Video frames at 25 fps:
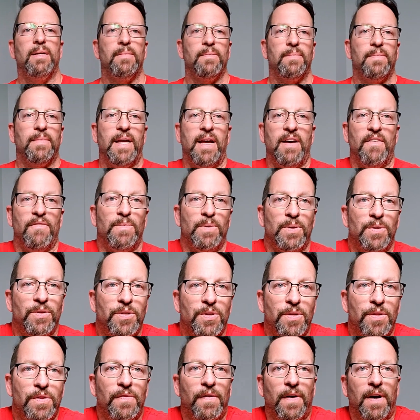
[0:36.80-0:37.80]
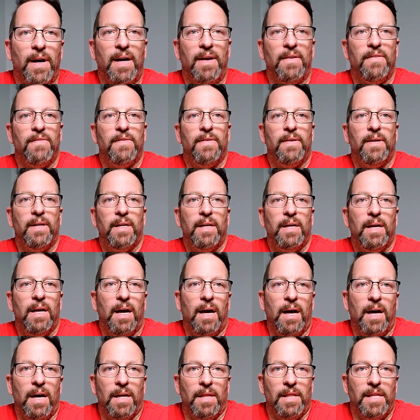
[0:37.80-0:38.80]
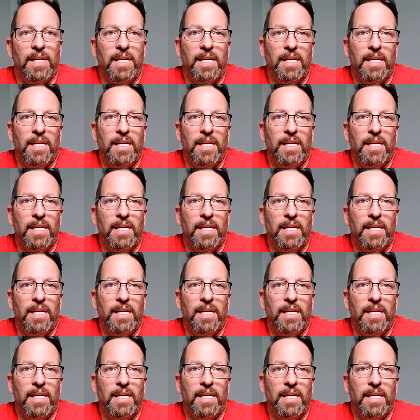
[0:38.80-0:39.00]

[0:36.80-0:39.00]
They have Bluetooth 5.